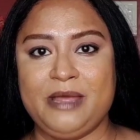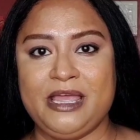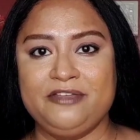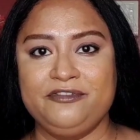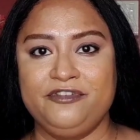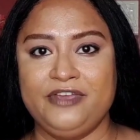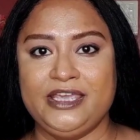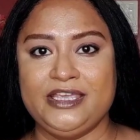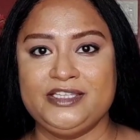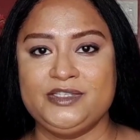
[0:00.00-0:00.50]
my
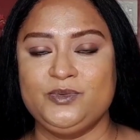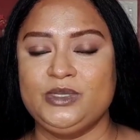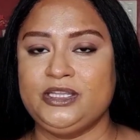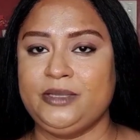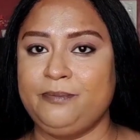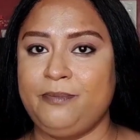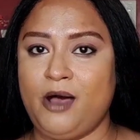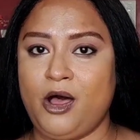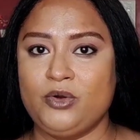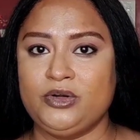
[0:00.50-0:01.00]
face with
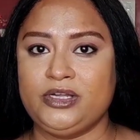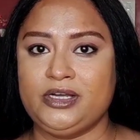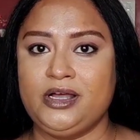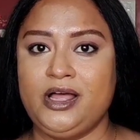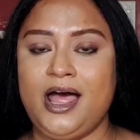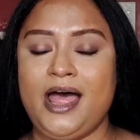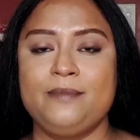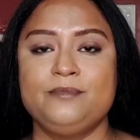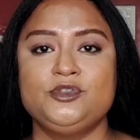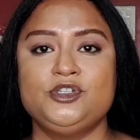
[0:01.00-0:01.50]
the
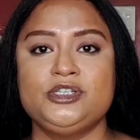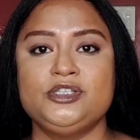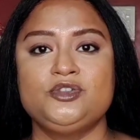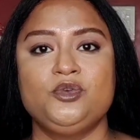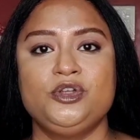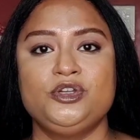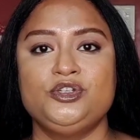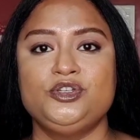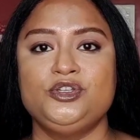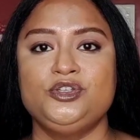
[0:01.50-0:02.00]
powder, I'm just
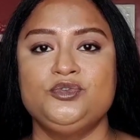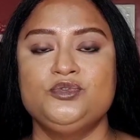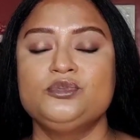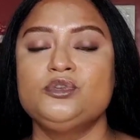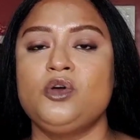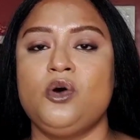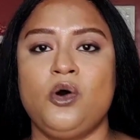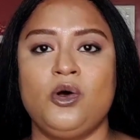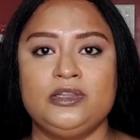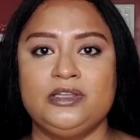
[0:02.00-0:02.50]
going to use
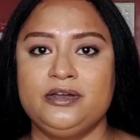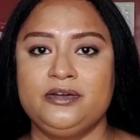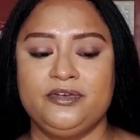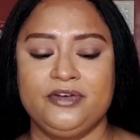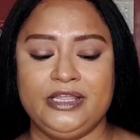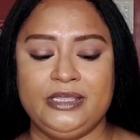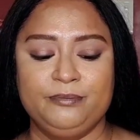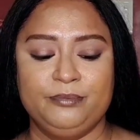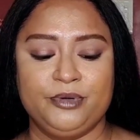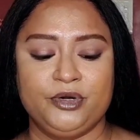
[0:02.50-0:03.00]
all the
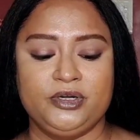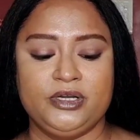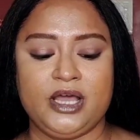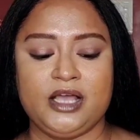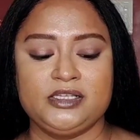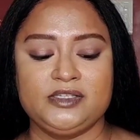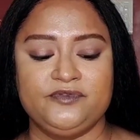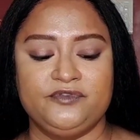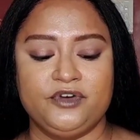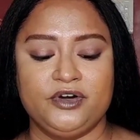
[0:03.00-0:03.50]
cream
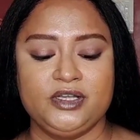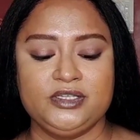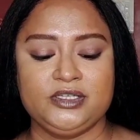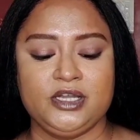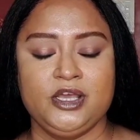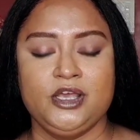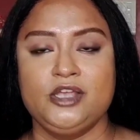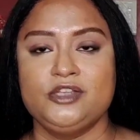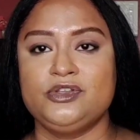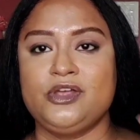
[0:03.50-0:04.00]
products
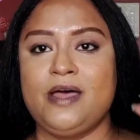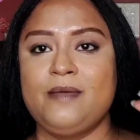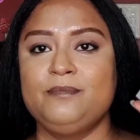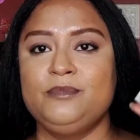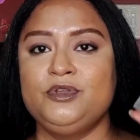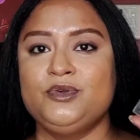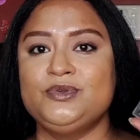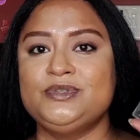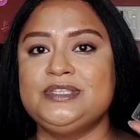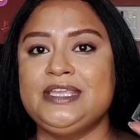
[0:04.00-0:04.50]
first. So I'm
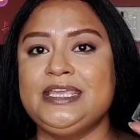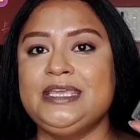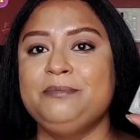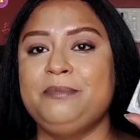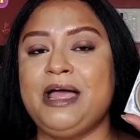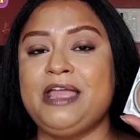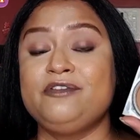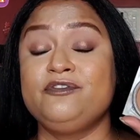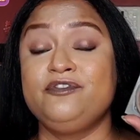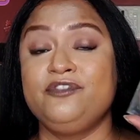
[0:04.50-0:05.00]
using
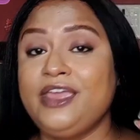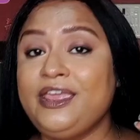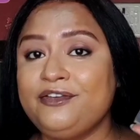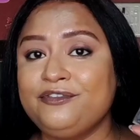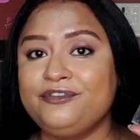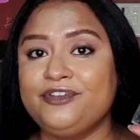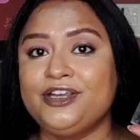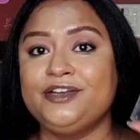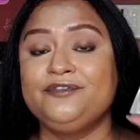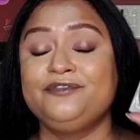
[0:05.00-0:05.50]
my
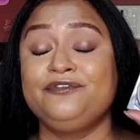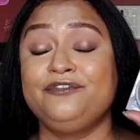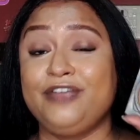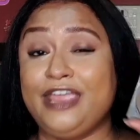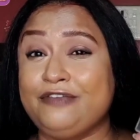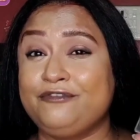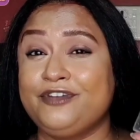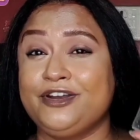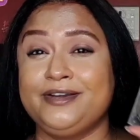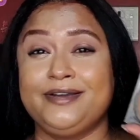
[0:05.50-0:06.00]

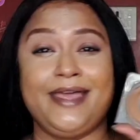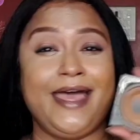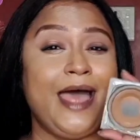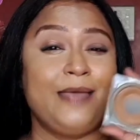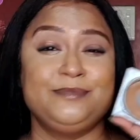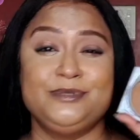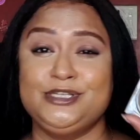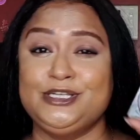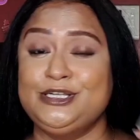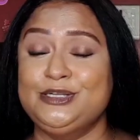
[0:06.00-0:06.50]

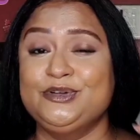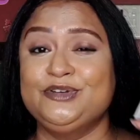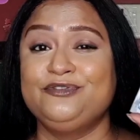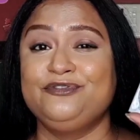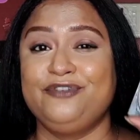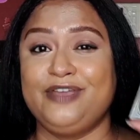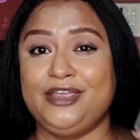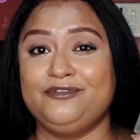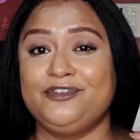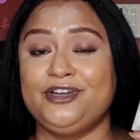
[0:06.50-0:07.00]
absolute
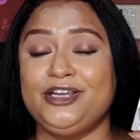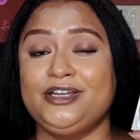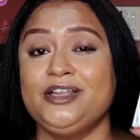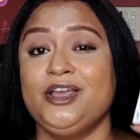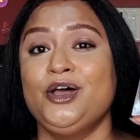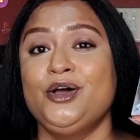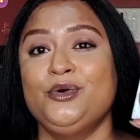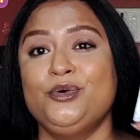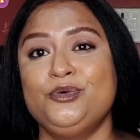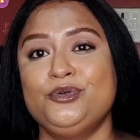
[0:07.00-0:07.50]
favorite
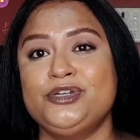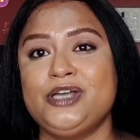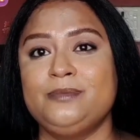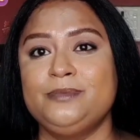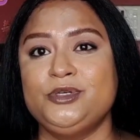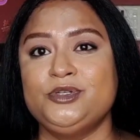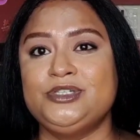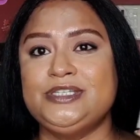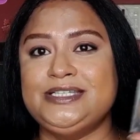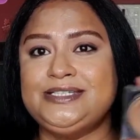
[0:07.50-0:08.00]
Huda
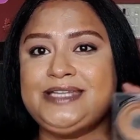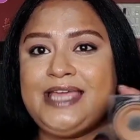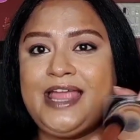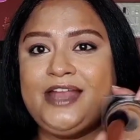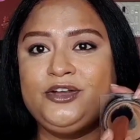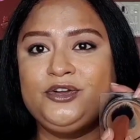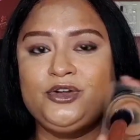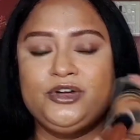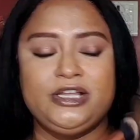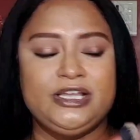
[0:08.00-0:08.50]
Beauty
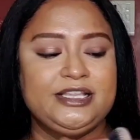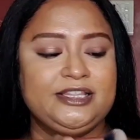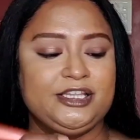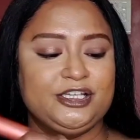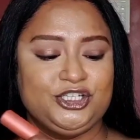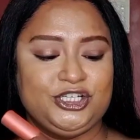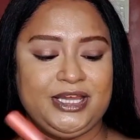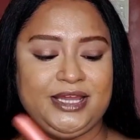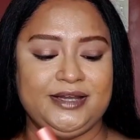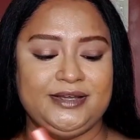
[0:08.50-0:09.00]
Tantour in
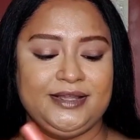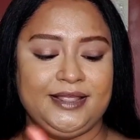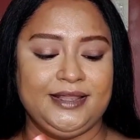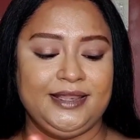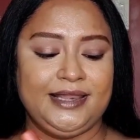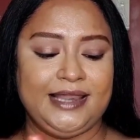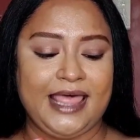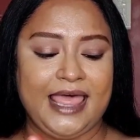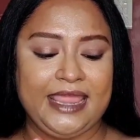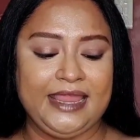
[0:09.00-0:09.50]
the shade
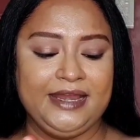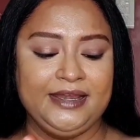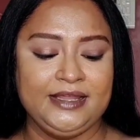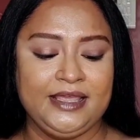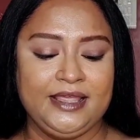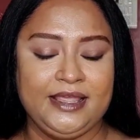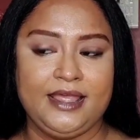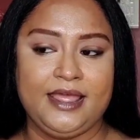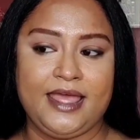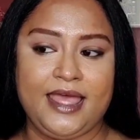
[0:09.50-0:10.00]
Light,
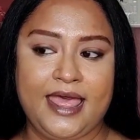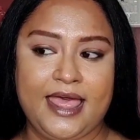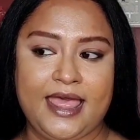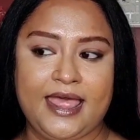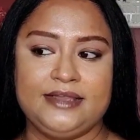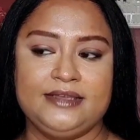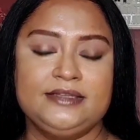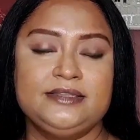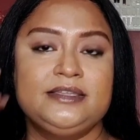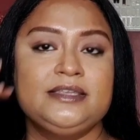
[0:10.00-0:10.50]

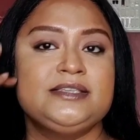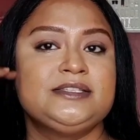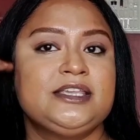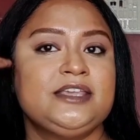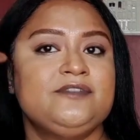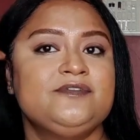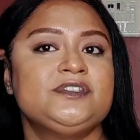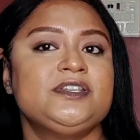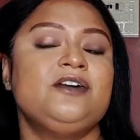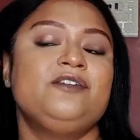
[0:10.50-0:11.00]
and this
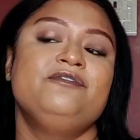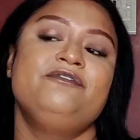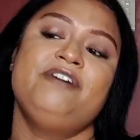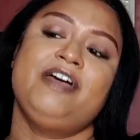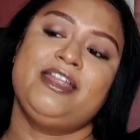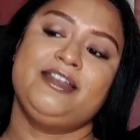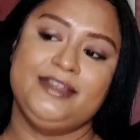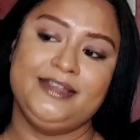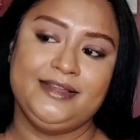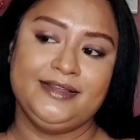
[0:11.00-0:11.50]
gives a
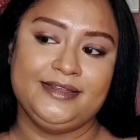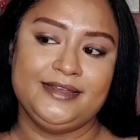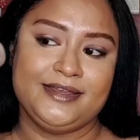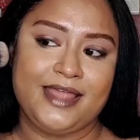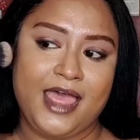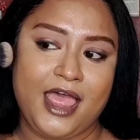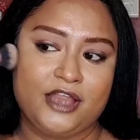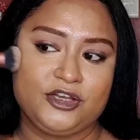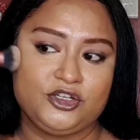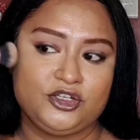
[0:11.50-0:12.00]
very
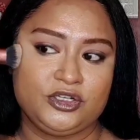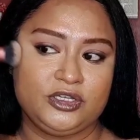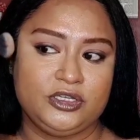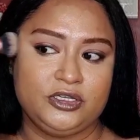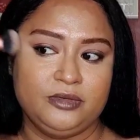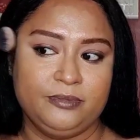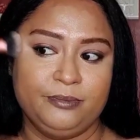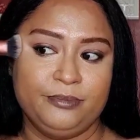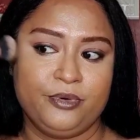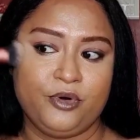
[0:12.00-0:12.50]
natural
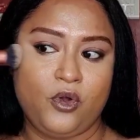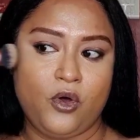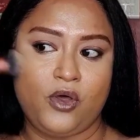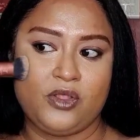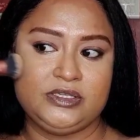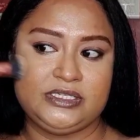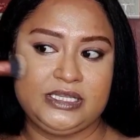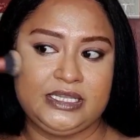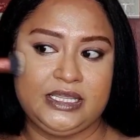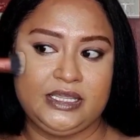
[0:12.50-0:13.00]

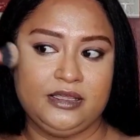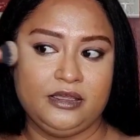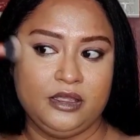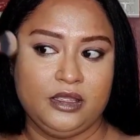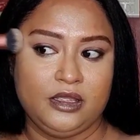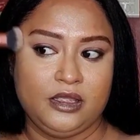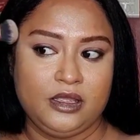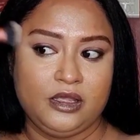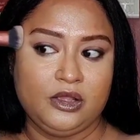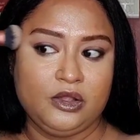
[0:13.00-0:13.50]
bronzing
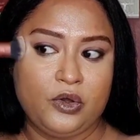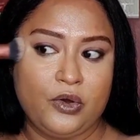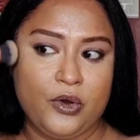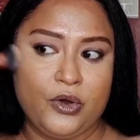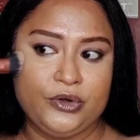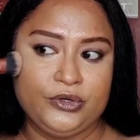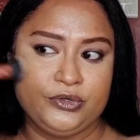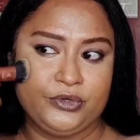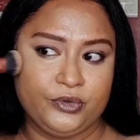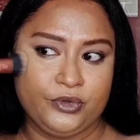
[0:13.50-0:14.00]

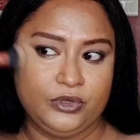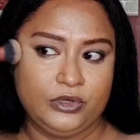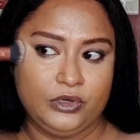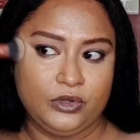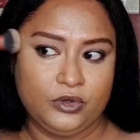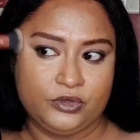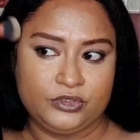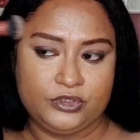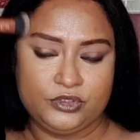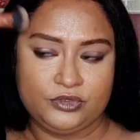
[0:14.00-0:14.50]
contour
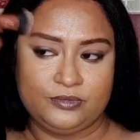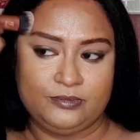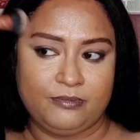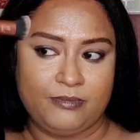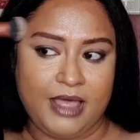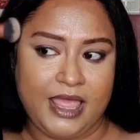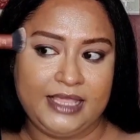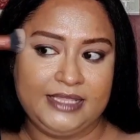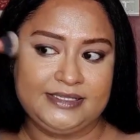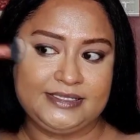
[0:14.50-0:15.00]
look to
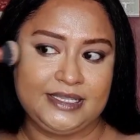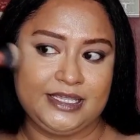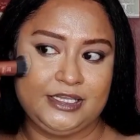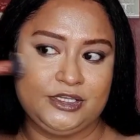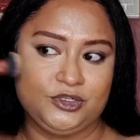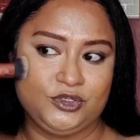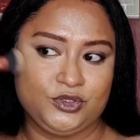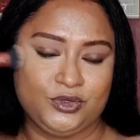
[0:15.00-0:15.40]
my skin